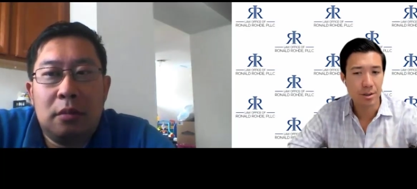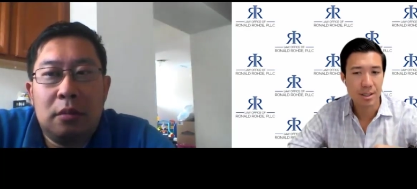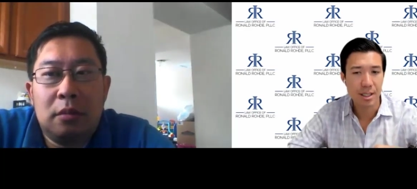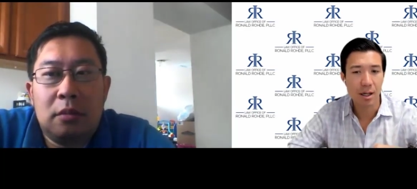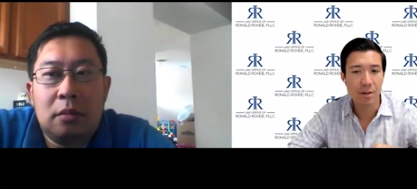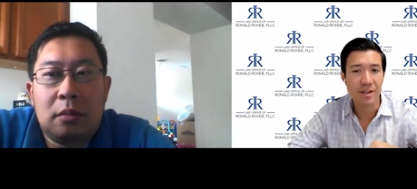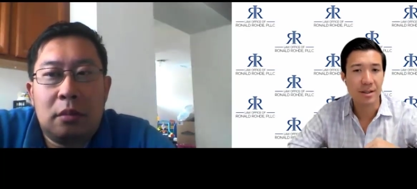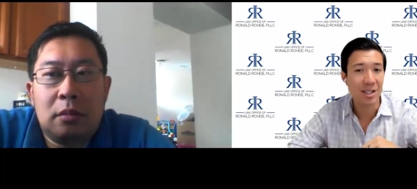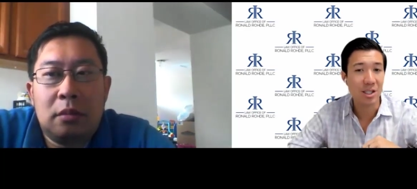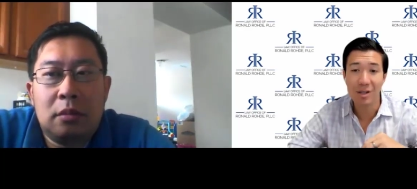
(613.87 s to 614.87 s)
Speaker 1: yourself
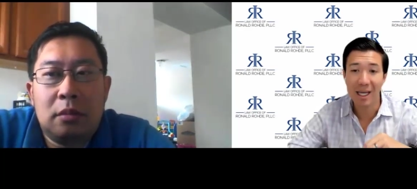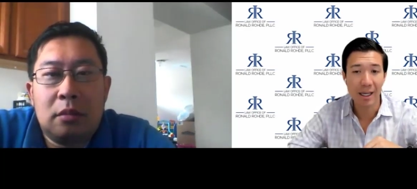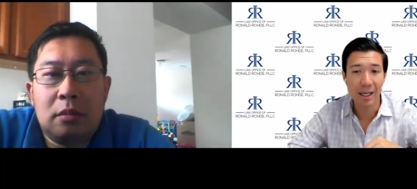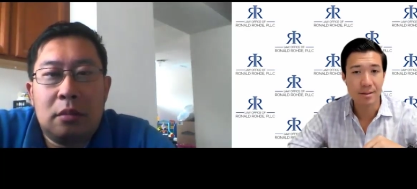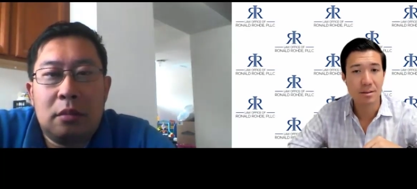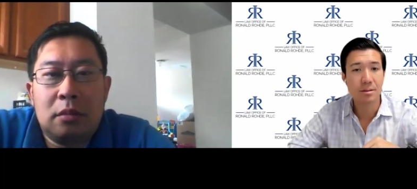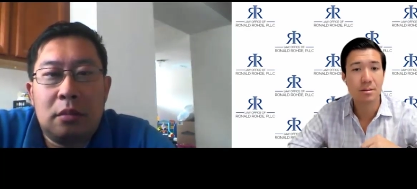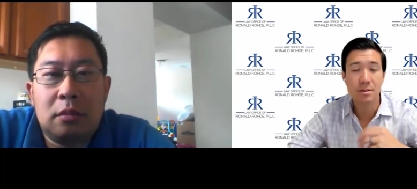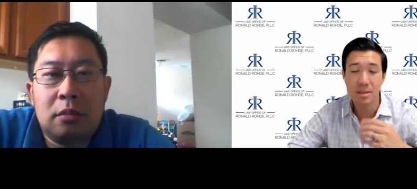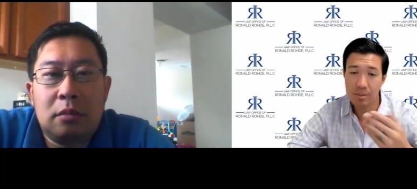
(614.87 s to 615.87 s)
and then you can't,
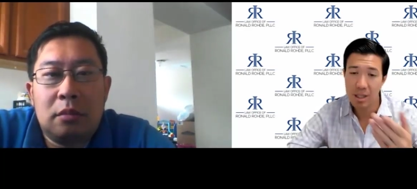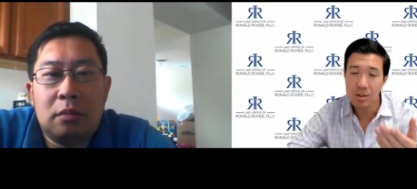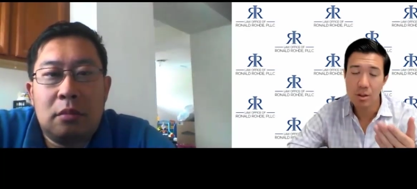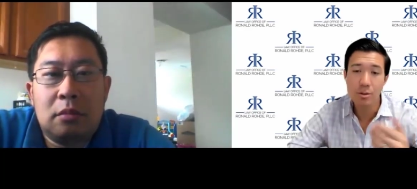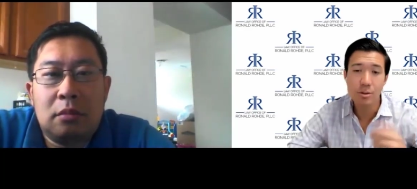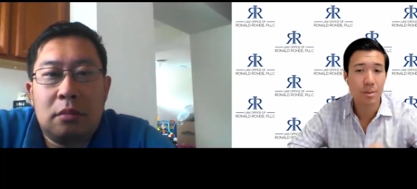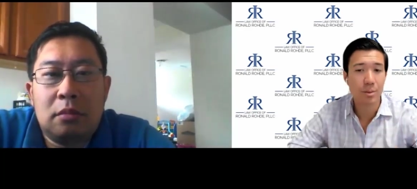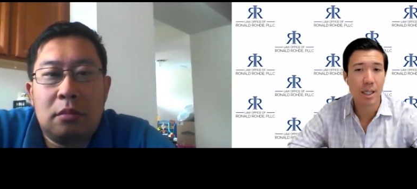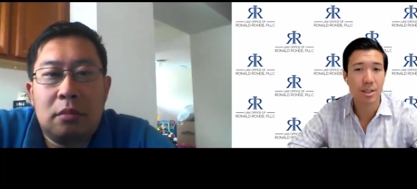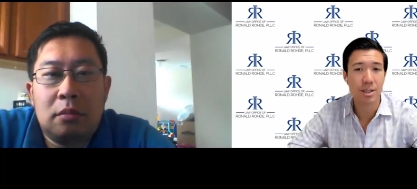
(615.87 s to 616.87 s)
sometimes you lose the
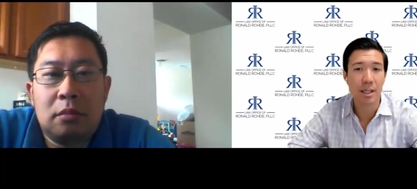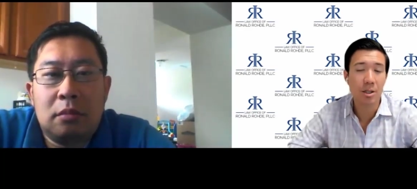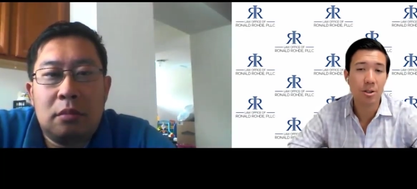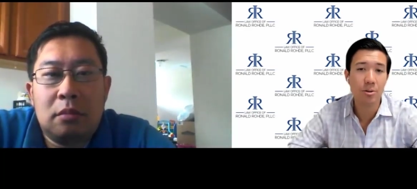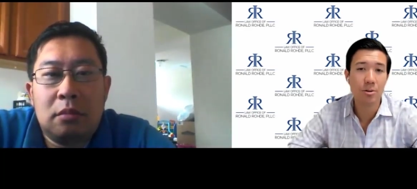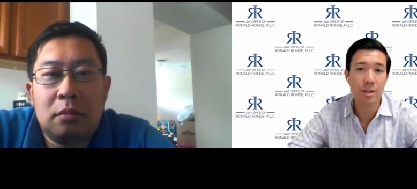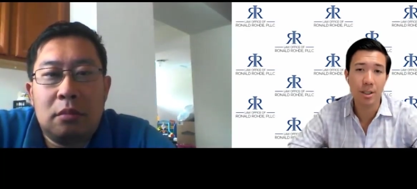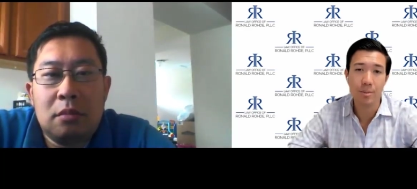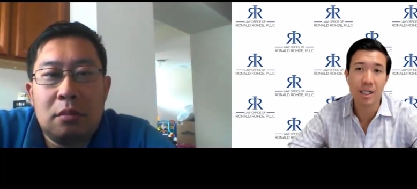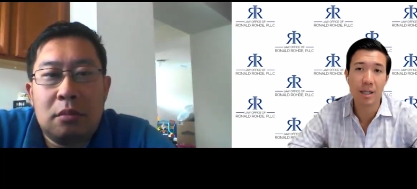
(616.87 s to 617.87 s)
project and you you
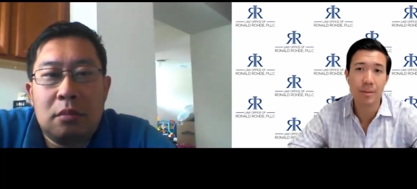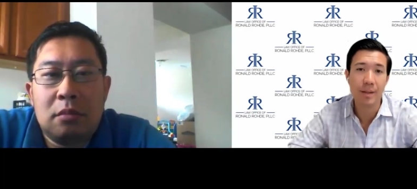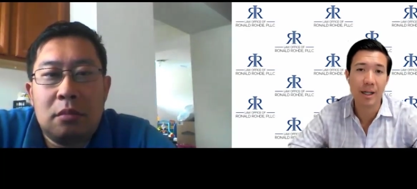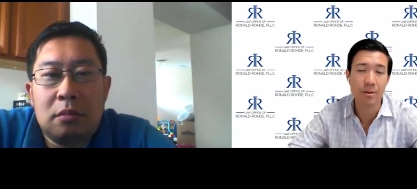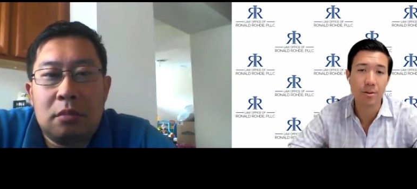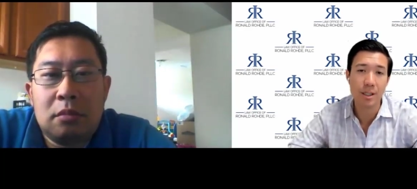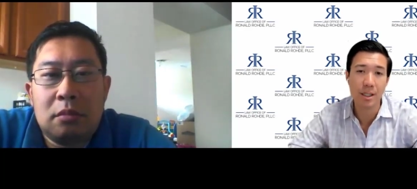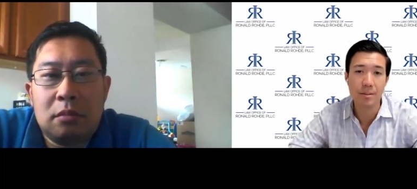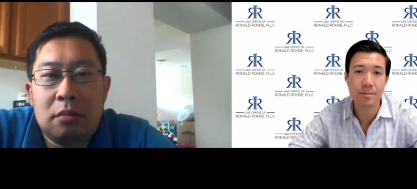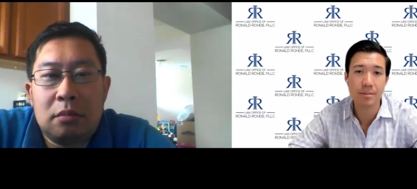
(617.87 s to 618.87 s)
know become a
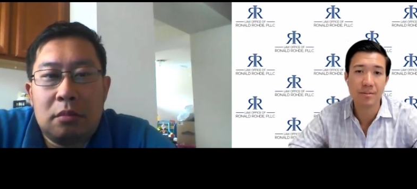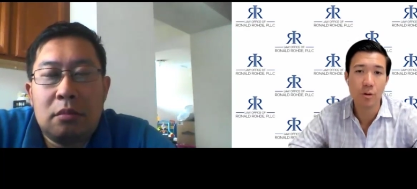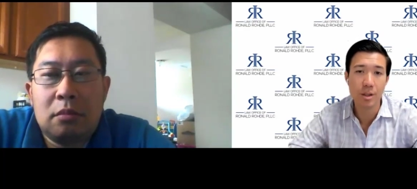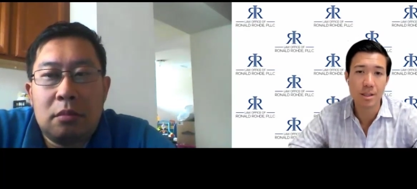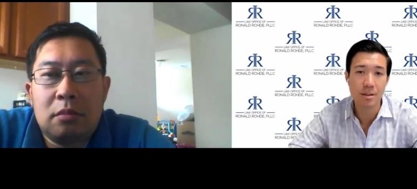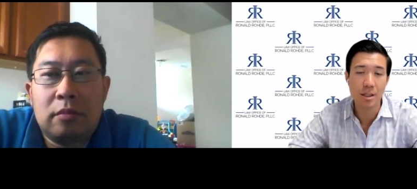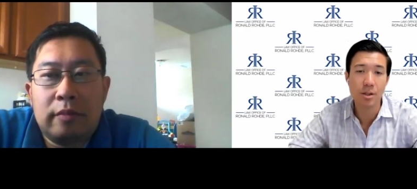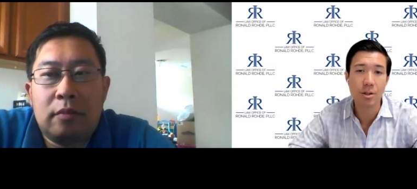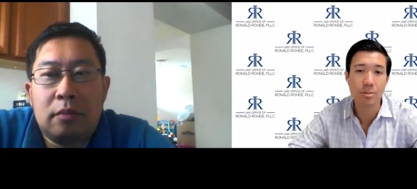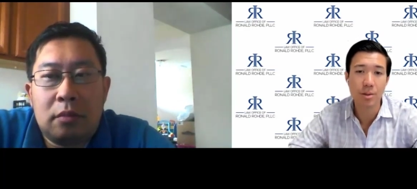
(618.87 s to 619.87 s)
minority voice in
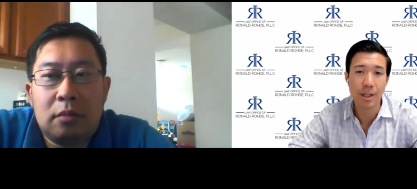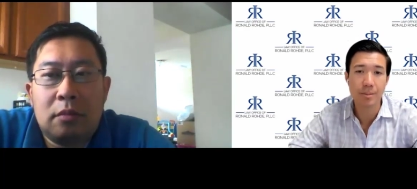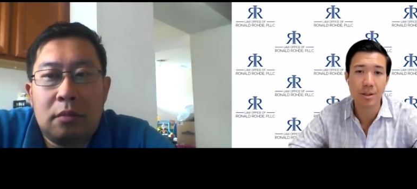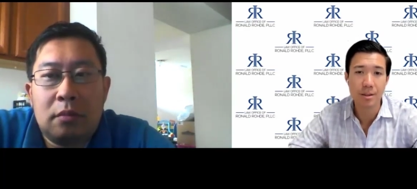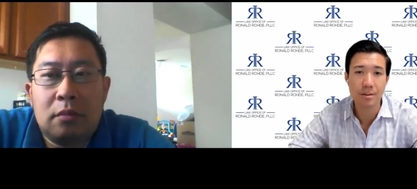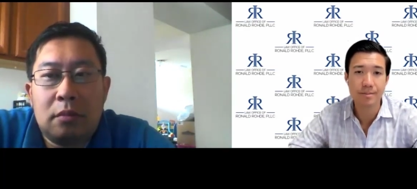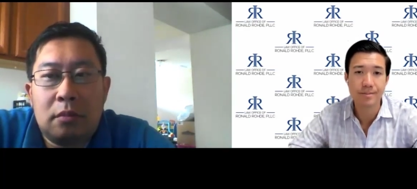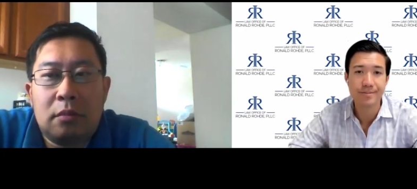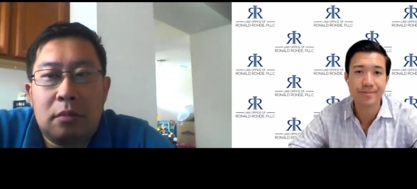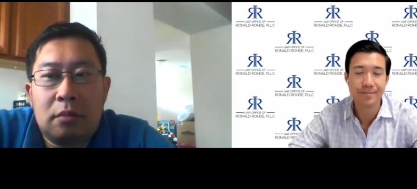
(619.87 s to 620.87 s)
your own
Speaker 2: property.
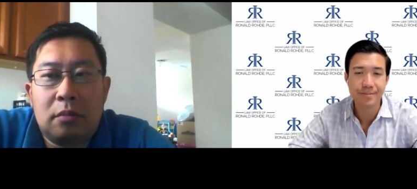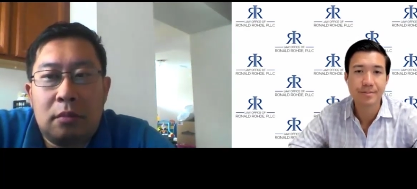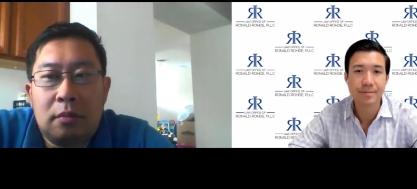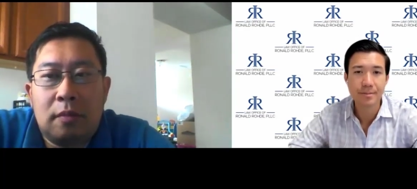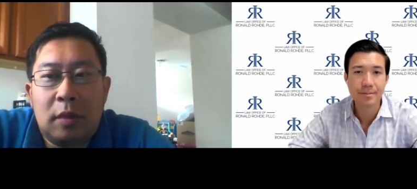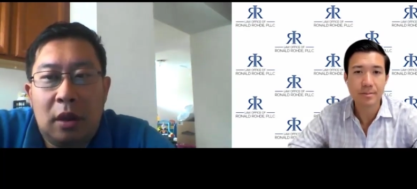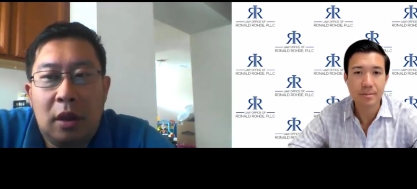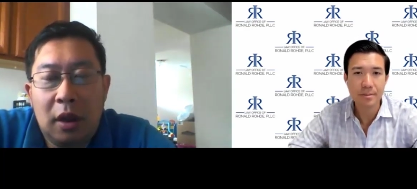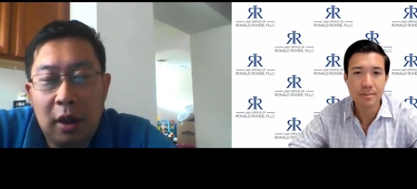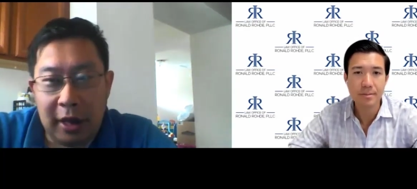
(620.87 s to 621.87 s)

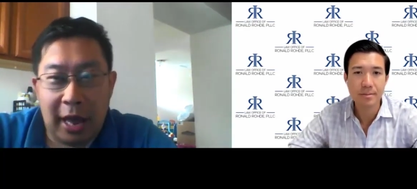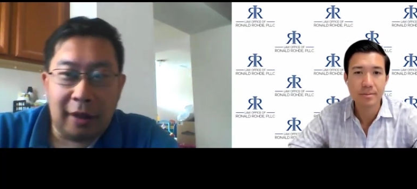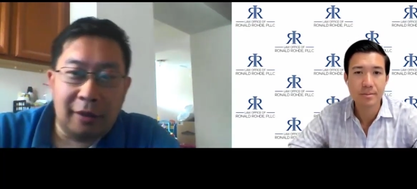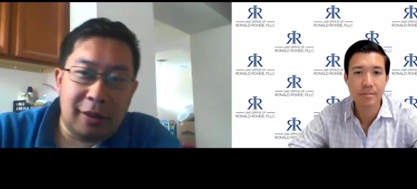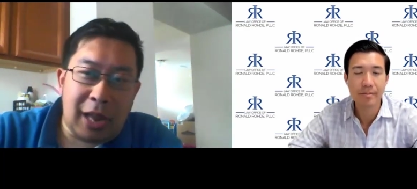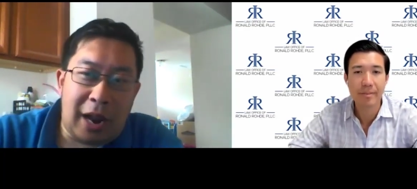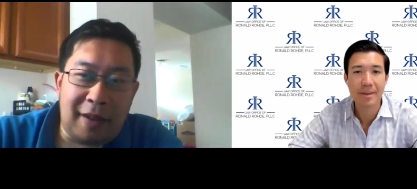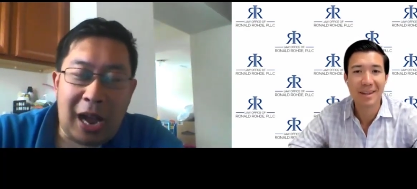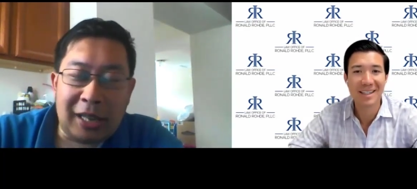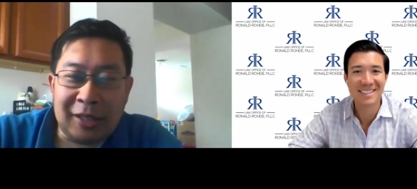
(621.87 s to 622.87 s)
Yeah, kind of
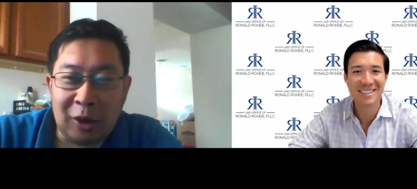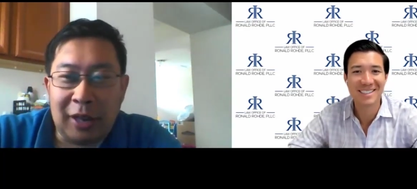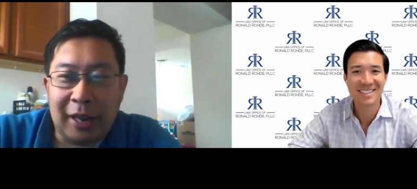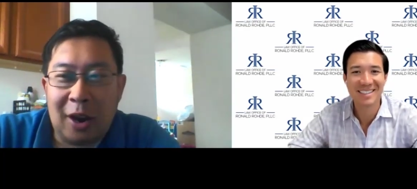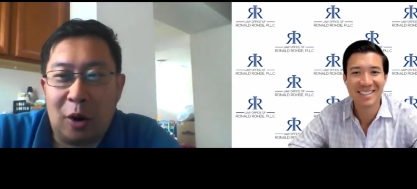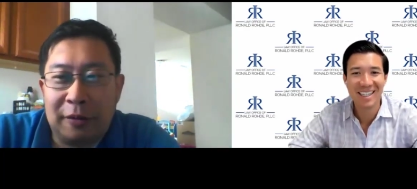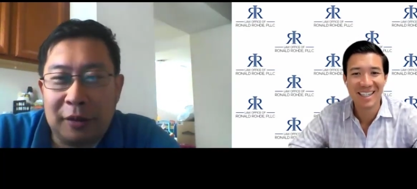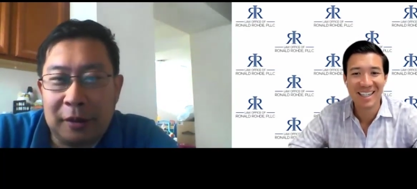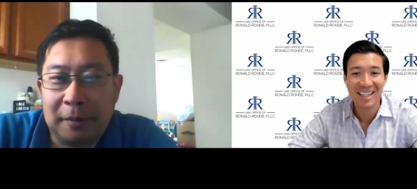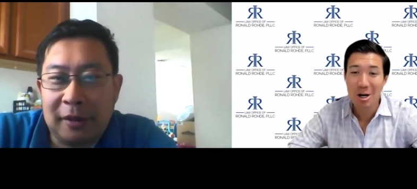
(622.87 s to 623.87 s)
hostile our
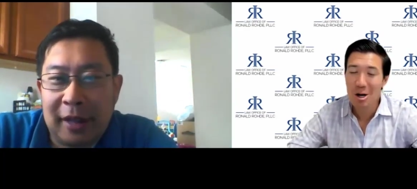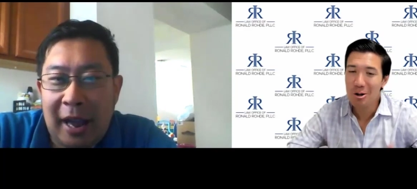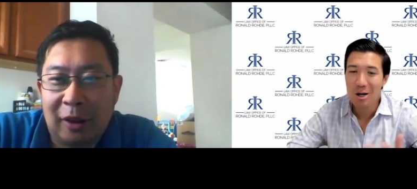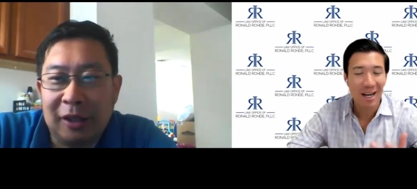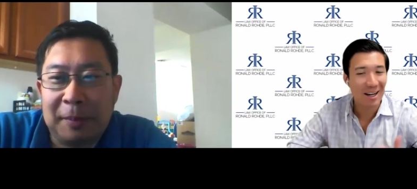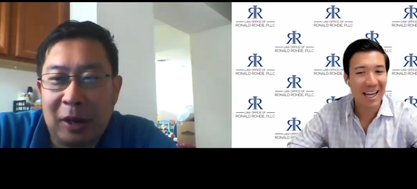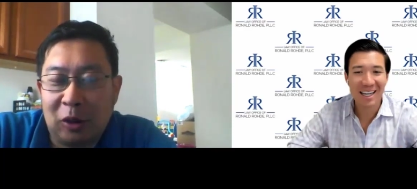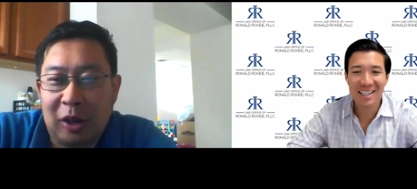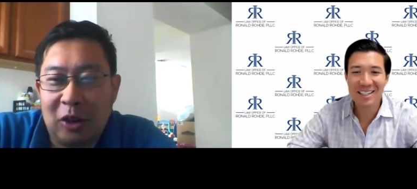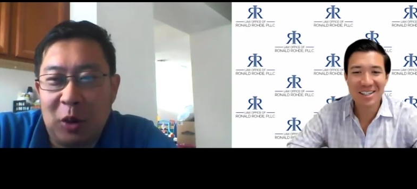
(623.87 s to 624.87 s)
style special
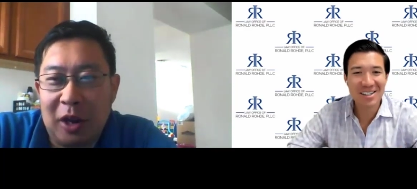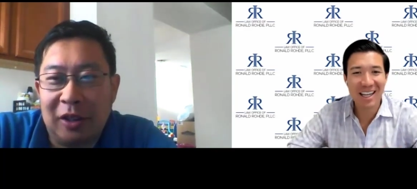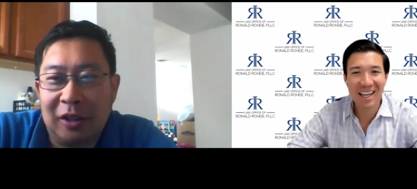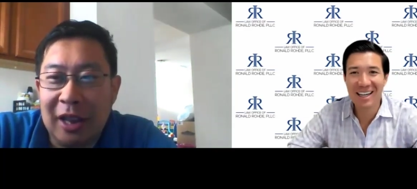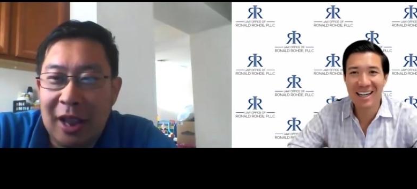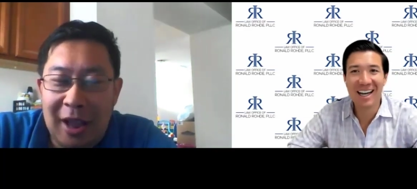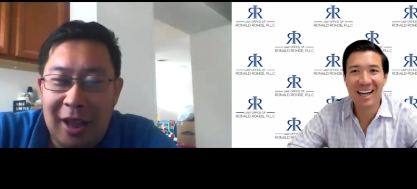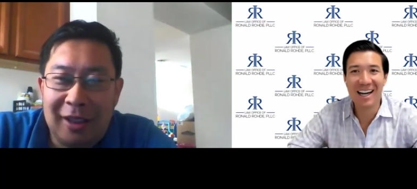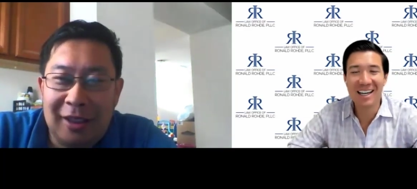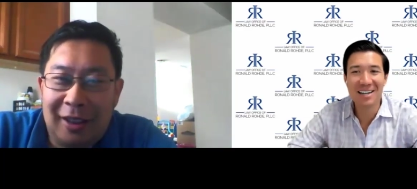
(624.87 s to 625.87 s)
situation. You know,
Speaker 1: I, I